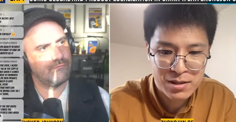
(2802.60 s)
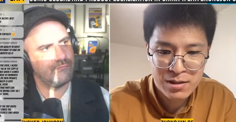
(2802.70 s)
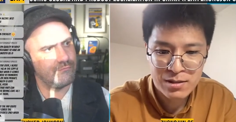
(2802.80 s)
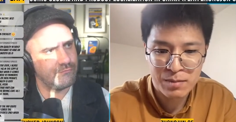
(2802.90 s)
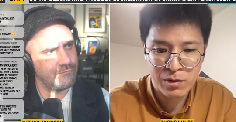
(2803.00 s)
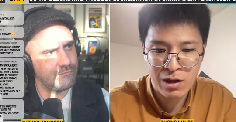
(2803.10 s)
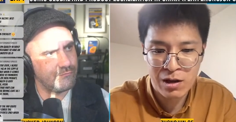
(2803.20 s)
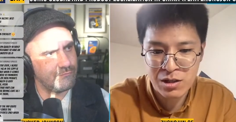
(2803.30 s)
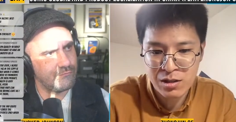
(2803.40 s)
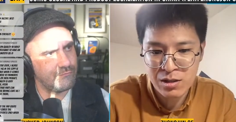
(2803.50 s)
Speaker 1: fix some
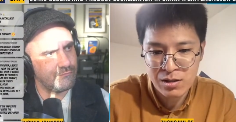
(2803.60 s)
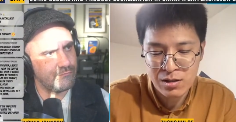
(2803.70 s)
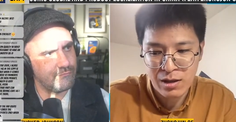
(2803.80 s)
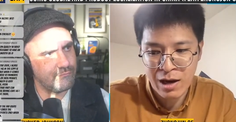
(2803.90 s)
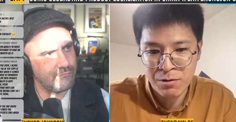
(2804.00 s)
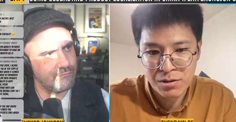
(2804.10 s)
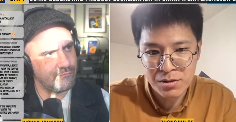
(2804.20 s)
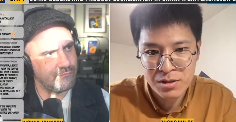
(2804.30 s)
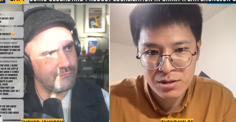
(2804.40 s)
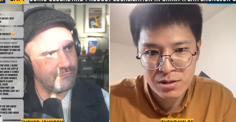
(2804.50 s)
logic
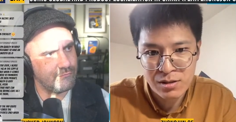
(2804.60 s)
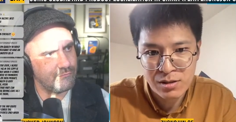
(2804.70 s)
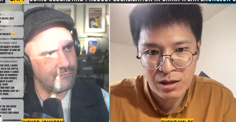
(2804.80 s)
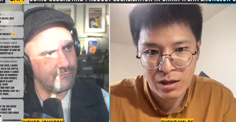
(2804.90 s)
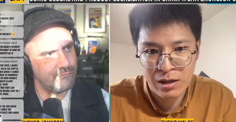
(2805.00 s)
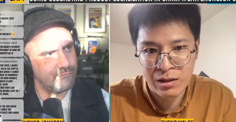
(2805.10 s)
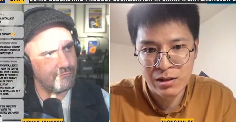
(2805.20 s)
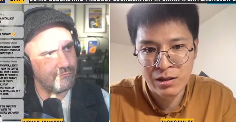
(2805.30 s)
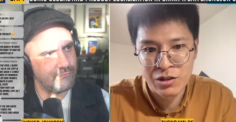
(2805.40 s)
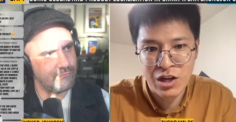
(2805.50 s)
errors
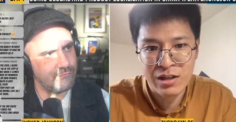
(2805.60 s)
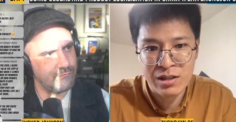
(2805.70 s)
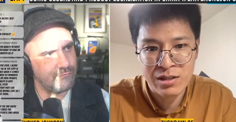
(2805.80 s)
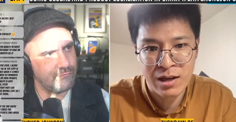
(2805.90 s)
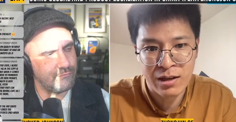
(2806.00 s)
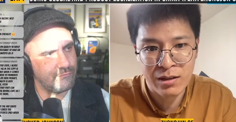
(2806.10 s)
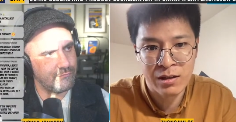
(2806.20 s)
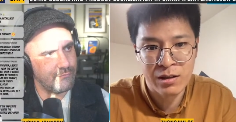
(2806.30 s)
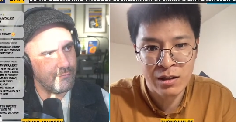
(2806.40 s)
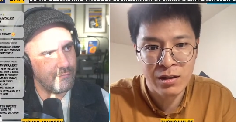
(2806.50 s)
in the Chinese
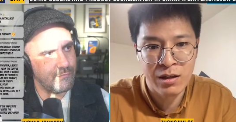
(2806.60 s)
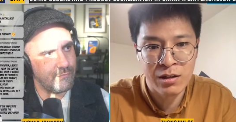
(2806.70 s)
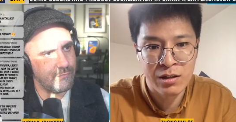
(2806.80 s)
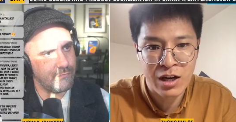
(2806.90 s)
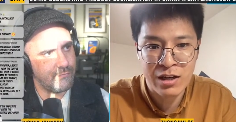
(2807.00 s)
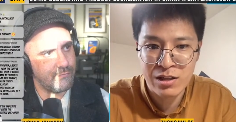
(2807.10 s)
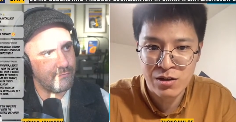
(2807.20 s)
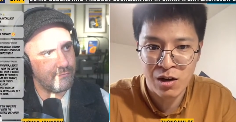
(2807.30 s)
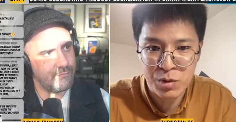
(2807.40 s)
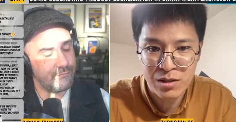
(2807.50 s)
uh, in in the
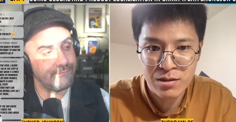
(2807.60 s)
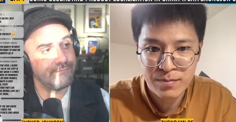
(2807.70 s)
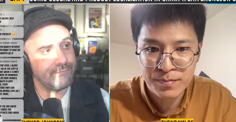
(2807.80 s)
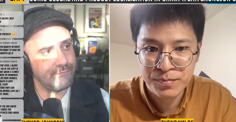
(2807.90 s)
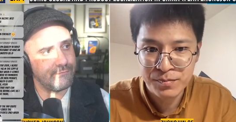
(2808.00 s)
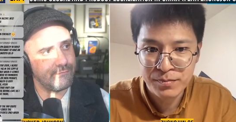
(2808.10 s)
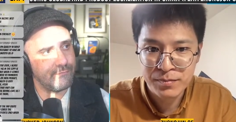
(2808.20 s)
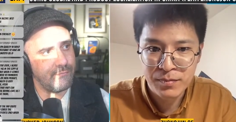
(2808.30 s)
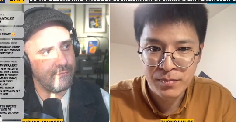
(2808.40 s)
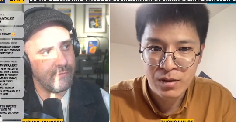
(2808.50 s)
Chinese copies.
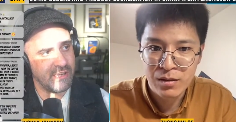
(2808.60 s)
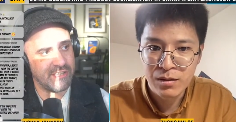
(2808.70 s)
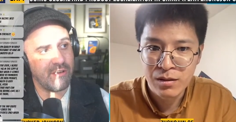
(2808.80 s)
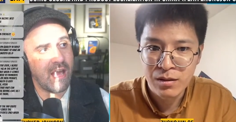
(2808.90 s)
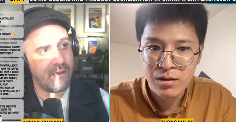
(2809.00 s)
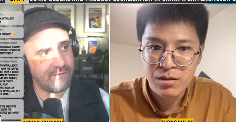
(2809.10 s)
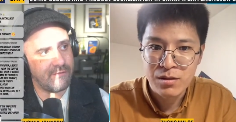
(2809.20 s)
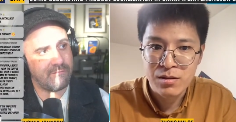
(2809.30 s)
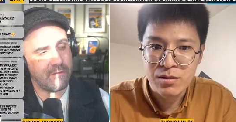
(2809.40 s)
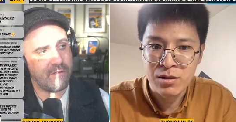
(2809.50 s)
Speaker 2: Because you have to
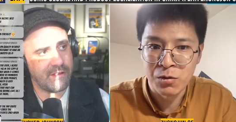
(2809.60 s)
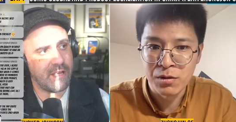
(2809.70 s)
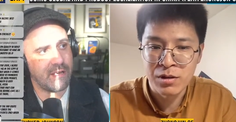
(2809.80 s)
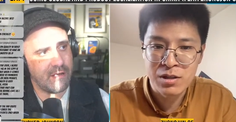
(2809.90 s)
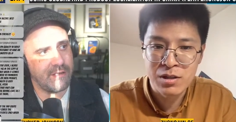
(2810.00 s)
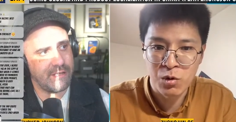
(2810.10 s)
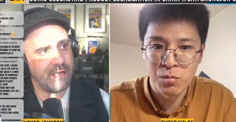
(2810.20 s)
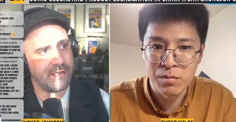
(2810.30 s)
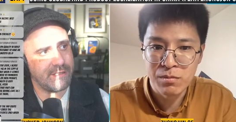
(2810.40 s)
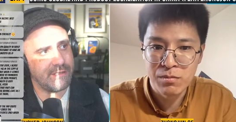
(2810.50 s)
provide that. So context. this
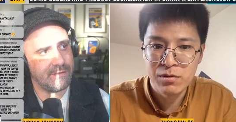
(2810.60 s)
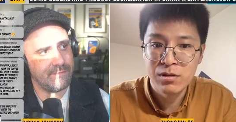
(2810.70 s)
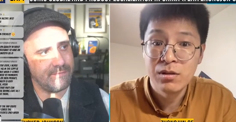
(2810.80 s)
Speaker 1: will.